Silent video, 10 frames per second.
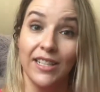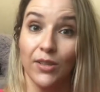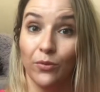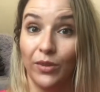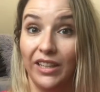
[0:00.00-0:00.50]

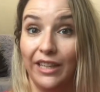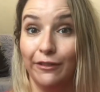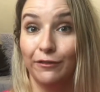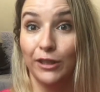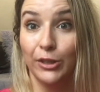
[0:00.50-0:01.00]
It's a really
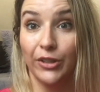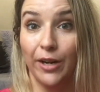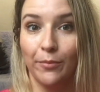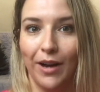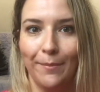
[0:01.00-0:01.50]

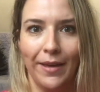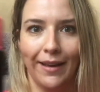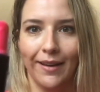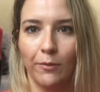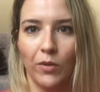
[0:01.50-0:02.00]
fluoro bright
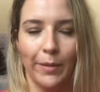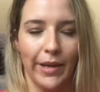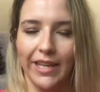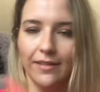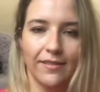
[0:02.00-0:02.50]
pink. One of
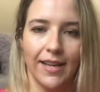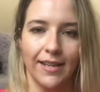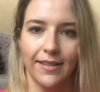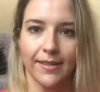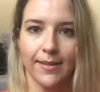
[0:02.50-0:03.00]
my kids
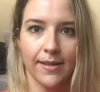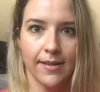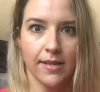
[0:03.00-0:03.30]
has